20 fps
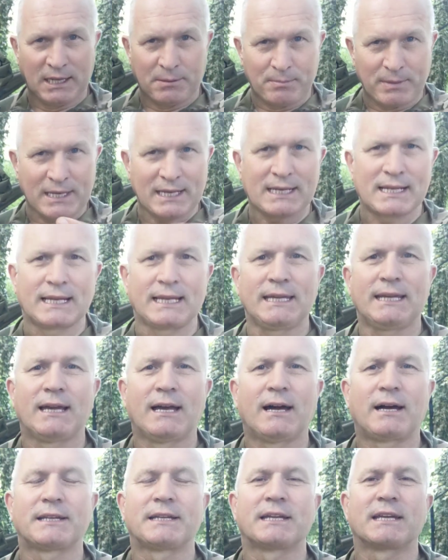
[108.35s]
Admittedly,
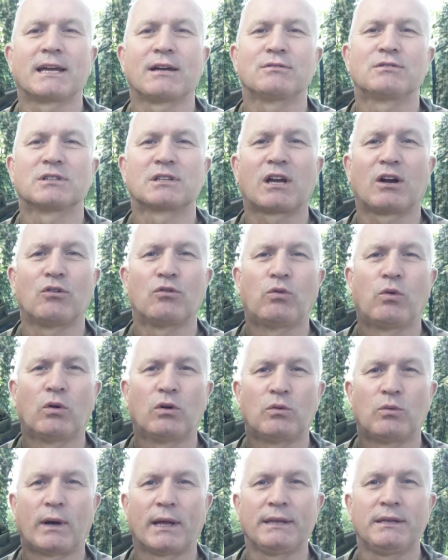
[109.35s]
I didn't go to Gulf
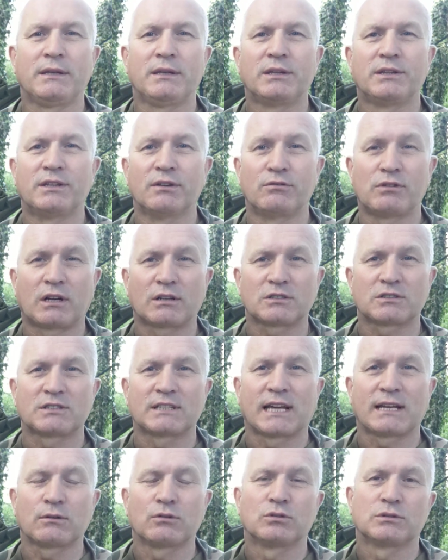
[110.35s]
War 1, the
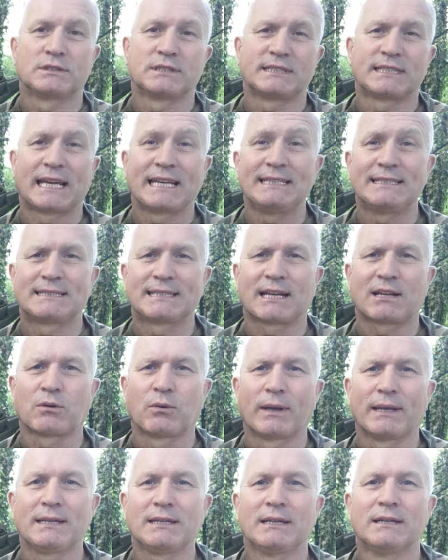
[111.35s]
rucksack or the day sack
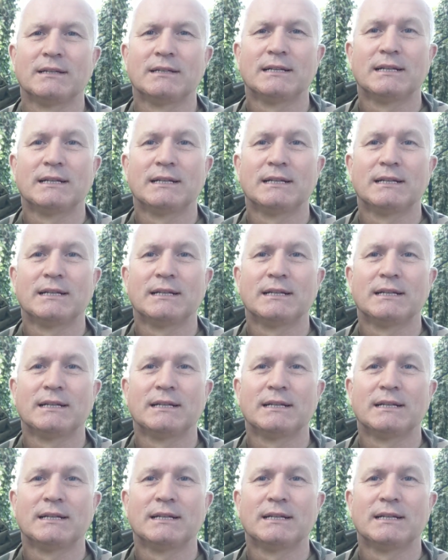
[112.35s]
went.